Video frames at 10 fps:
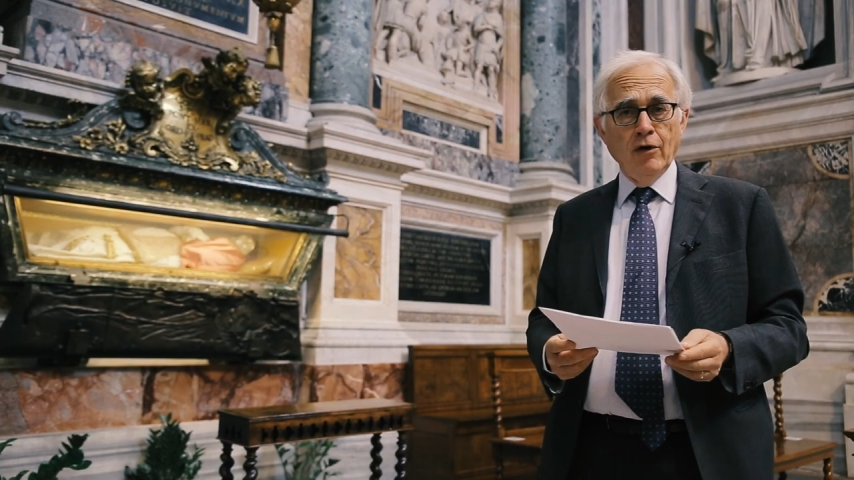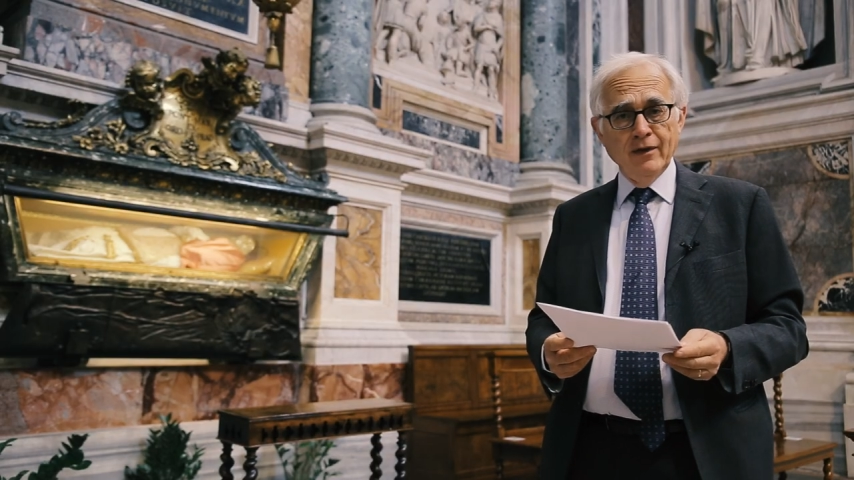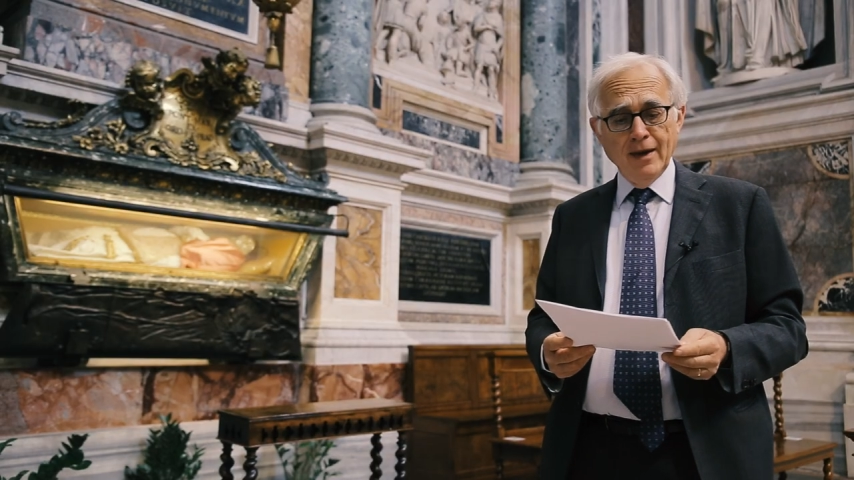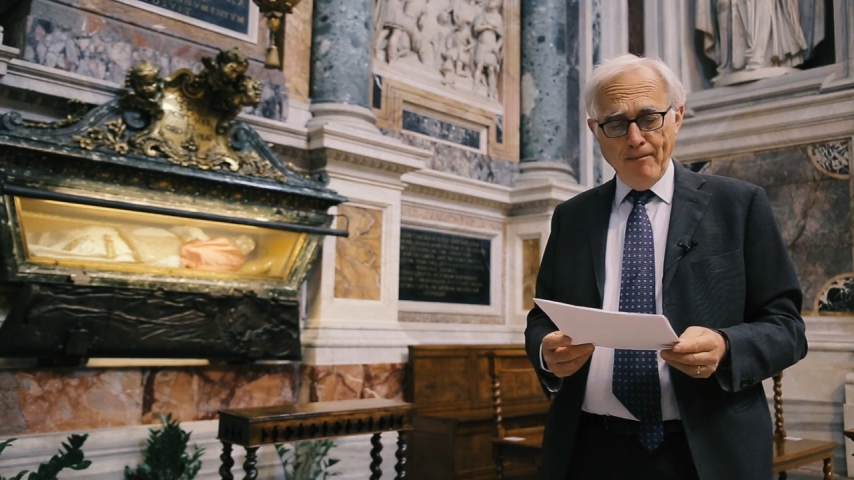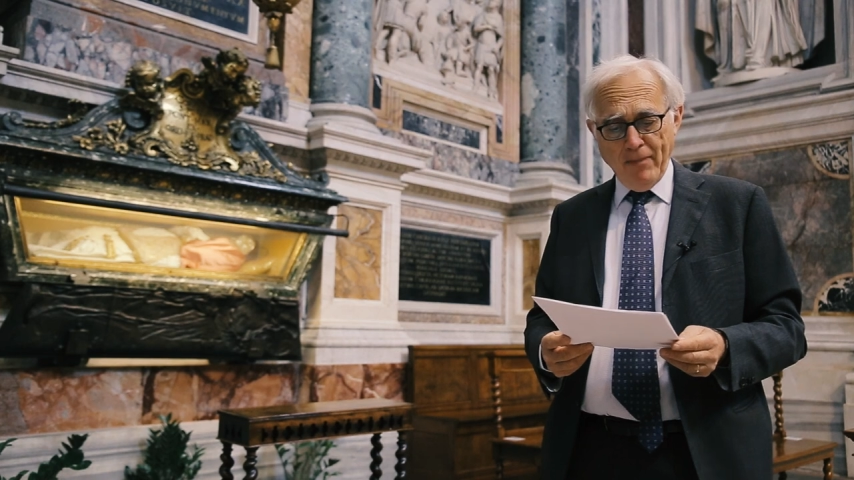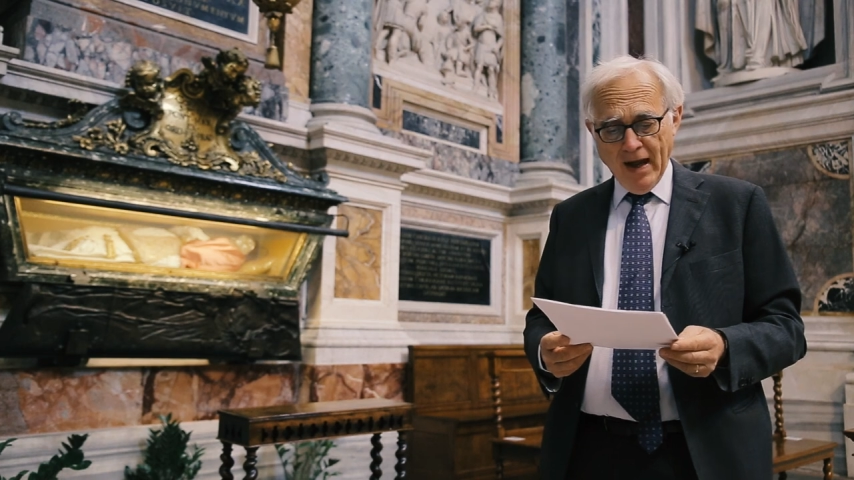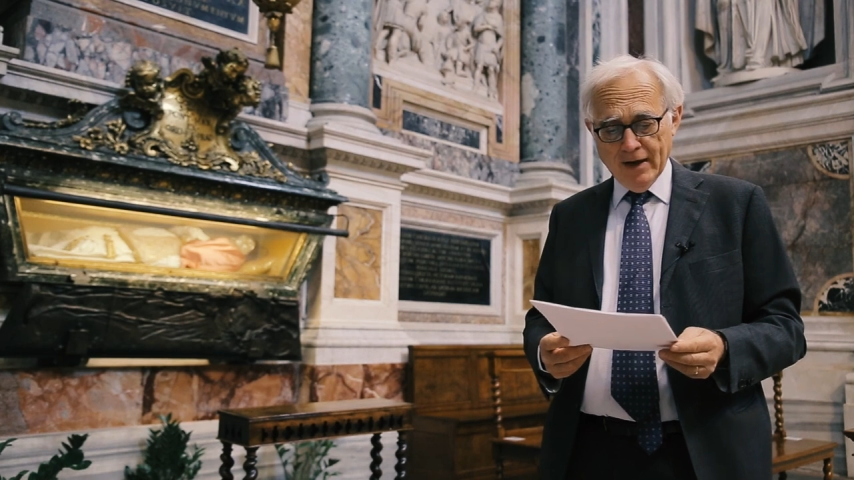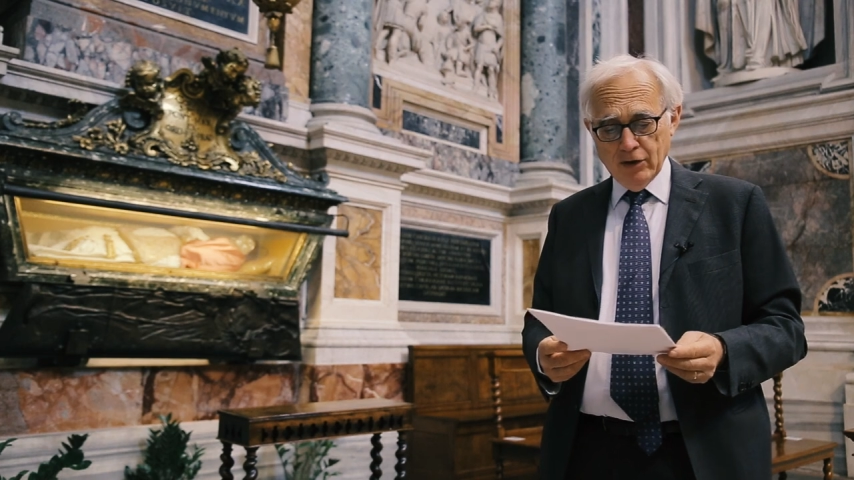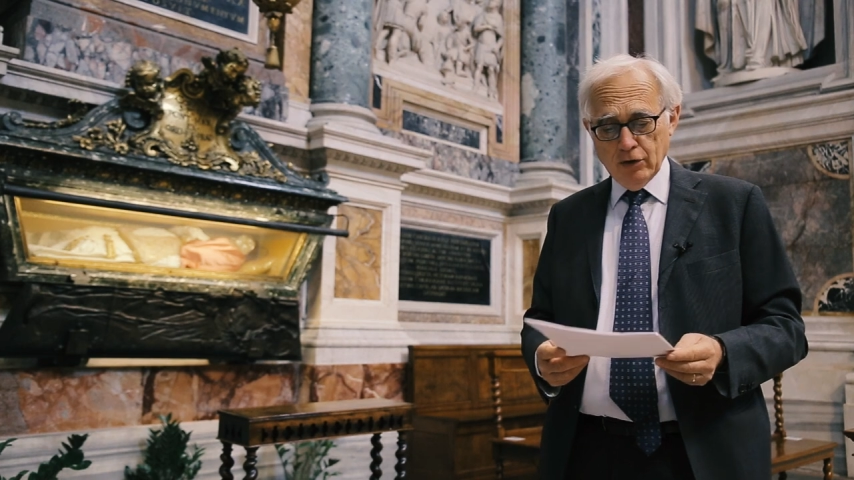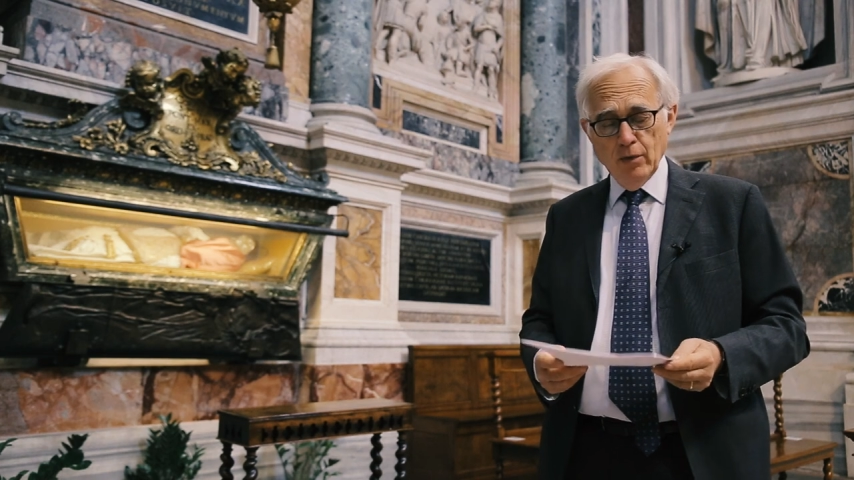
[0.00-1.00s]
of
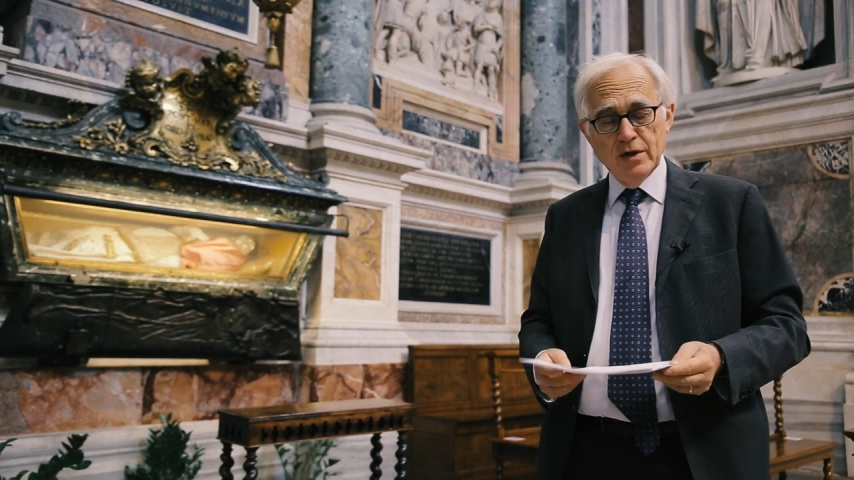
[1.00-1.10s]
Lepanto,